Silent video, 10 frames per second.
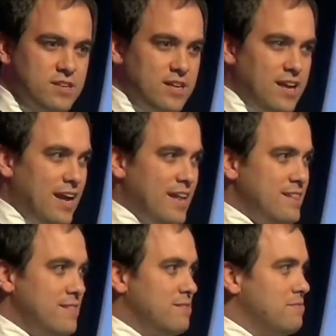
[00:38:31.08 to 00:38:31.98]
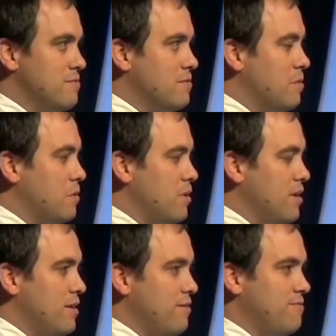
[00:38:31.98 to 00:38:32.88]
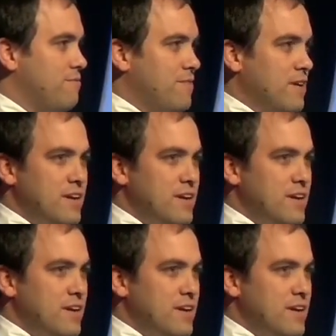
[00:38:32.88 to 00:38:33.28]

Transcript: And if